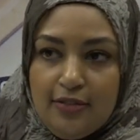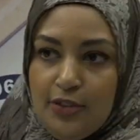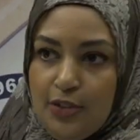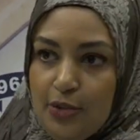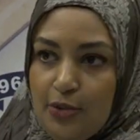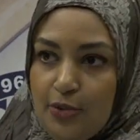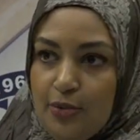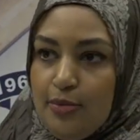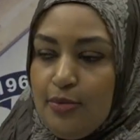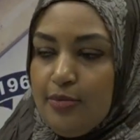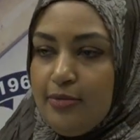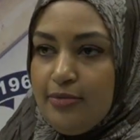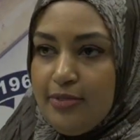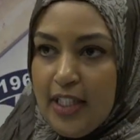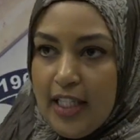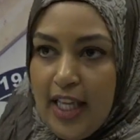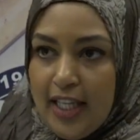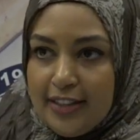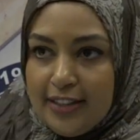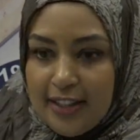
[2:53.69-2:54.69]
do,
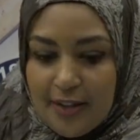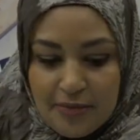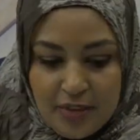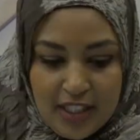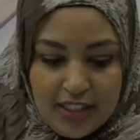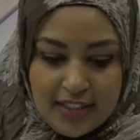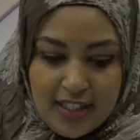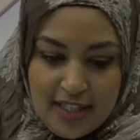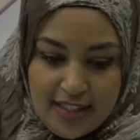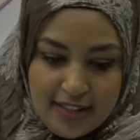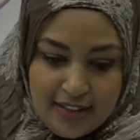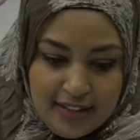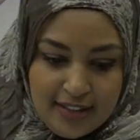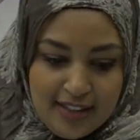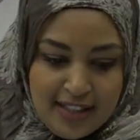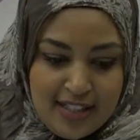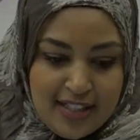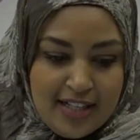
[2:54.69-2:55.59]
to get something done